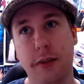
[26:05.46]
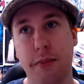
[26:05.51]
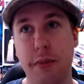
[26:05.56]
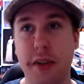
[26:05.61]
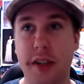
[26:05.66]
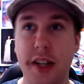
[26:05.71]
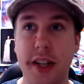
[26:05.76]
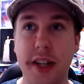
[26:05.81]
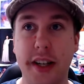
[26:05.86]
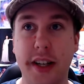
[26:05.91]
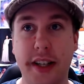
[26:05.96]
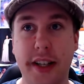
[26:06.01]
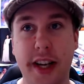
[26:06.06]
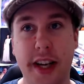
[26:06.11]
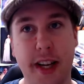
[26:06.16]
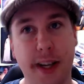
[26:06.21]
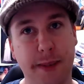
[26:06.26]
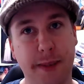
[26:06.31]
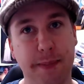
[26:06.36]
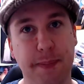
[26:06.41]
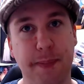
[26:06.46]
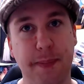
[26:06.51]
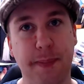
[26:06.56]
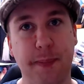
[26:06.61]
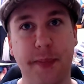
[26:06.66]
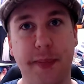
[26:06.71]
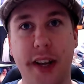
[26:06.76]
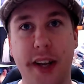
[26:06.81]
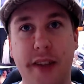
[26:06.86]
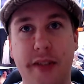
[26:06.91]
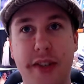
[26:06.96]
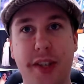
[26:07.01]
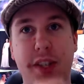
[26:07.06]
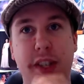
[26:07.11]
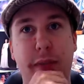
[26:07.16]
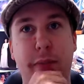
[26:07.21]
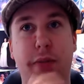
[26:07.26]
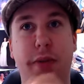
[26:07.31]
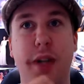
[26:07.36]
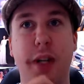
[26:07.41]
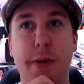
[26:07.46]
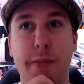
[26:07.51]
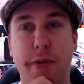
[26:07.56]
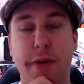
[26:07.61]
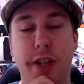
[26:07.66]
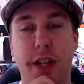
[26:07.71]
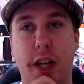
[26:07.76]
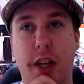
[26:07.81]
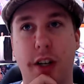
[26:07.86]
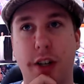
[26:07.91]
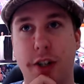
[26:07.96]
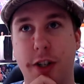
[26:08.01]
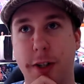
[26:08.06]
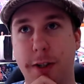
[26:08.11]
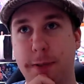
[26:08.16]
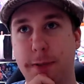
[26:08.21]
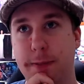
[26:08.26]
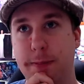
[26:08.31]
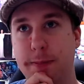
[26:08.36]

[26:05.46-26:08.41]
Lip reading: then again, if it's just pre-production,